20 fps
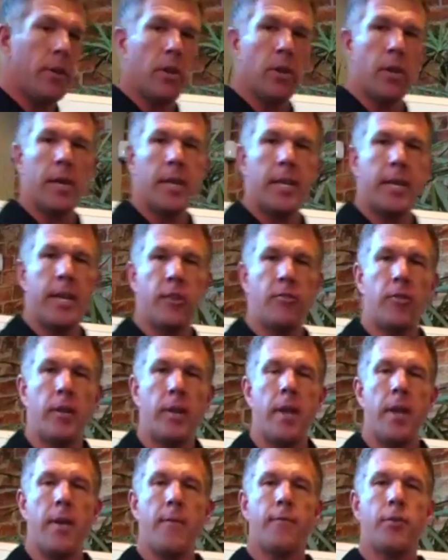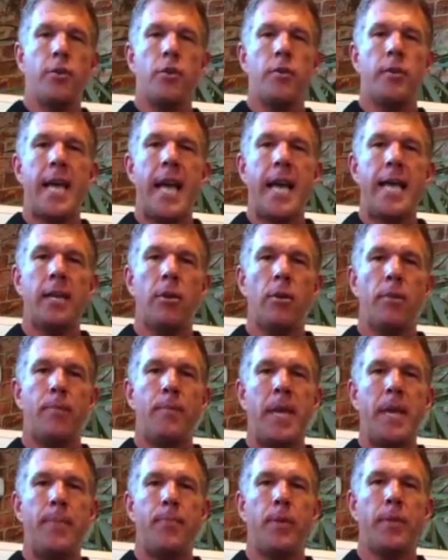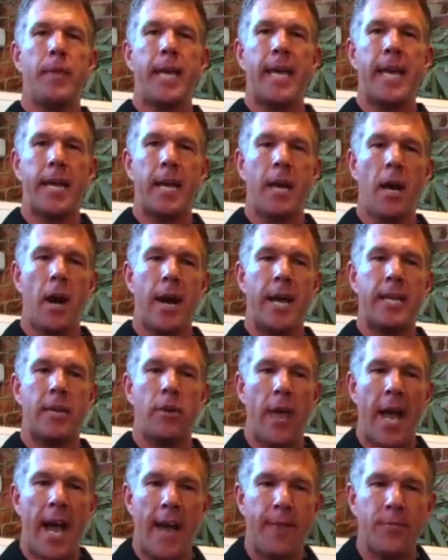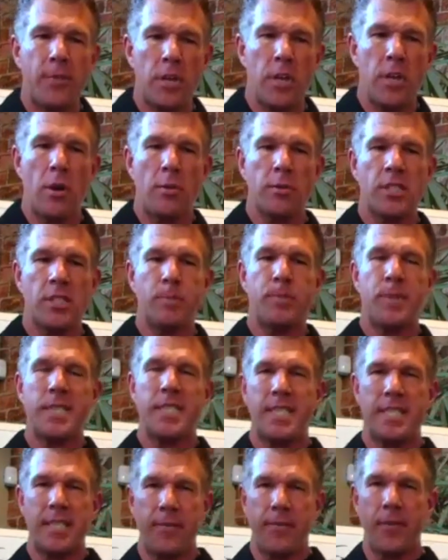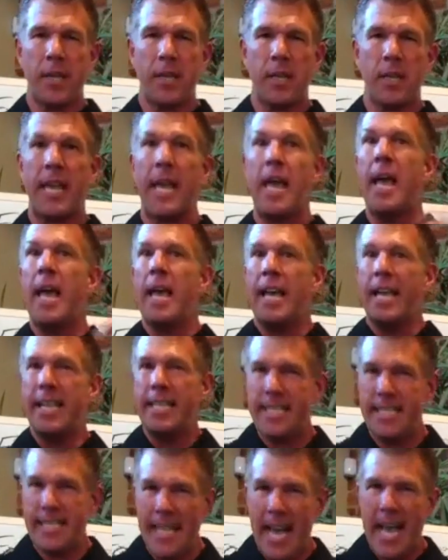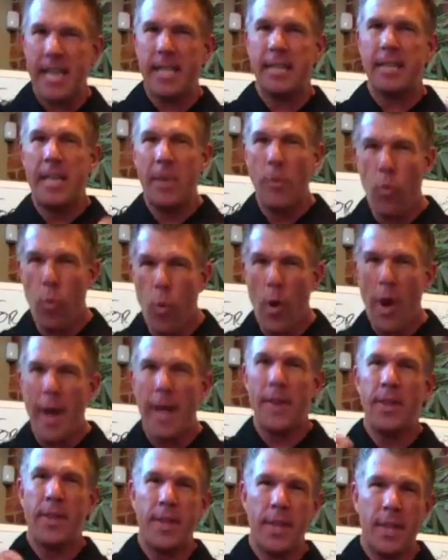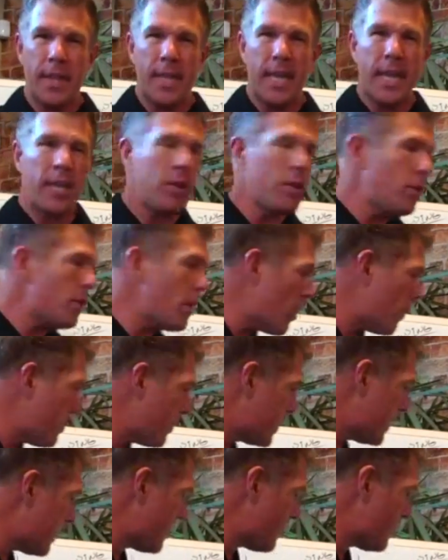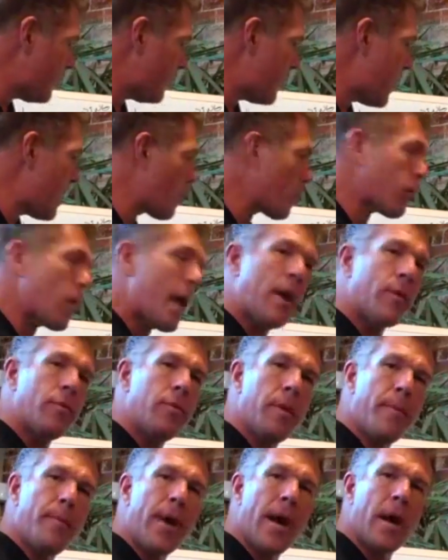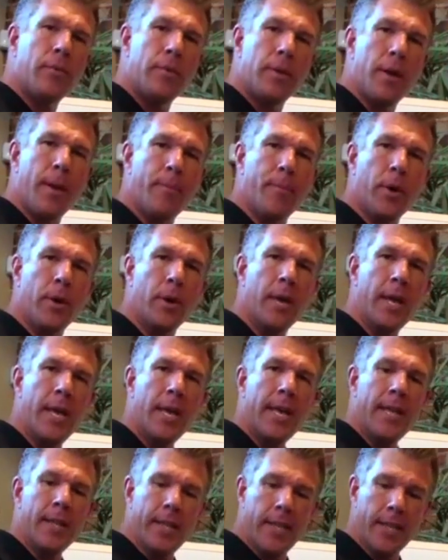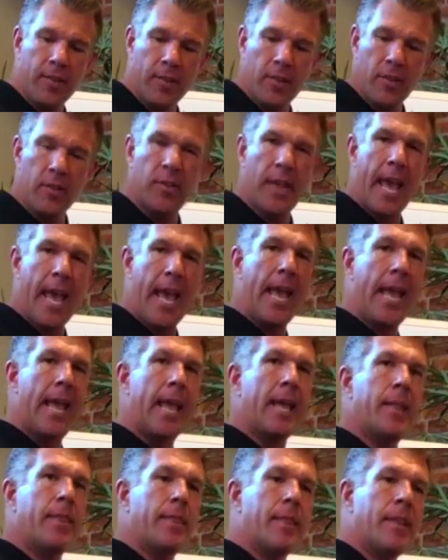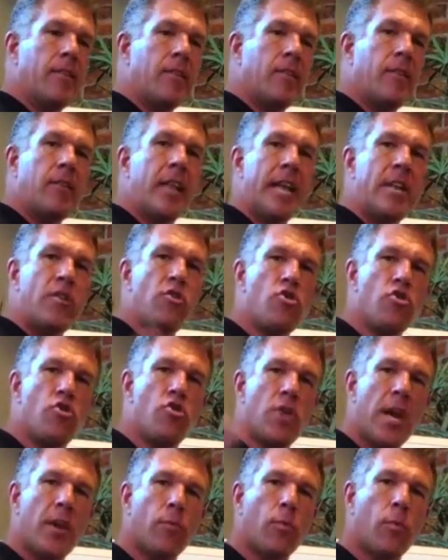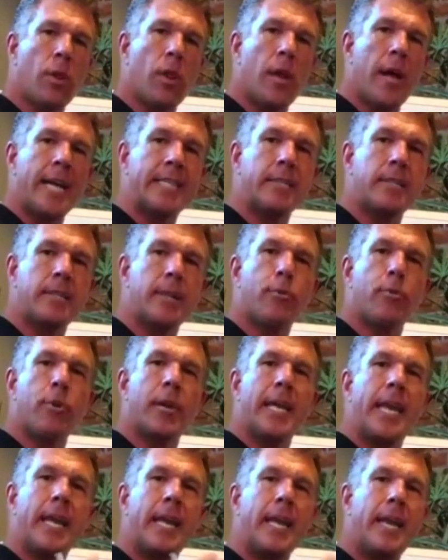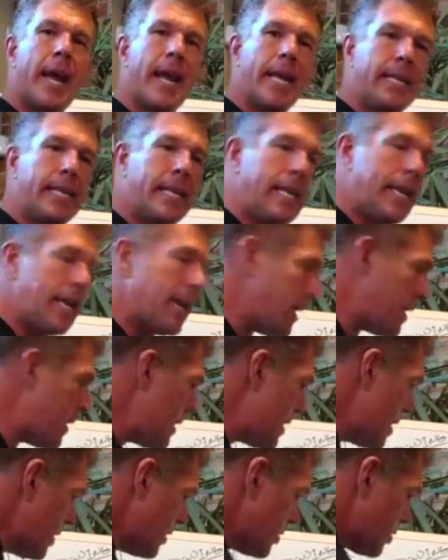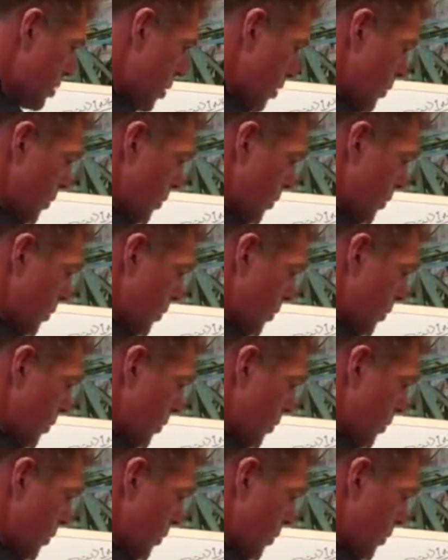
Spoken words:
good condition. For you technical people that get caught, and you have to know specifically exactly what the thing. You don't. This is a roundabout number. This is a generalized number to get an idea so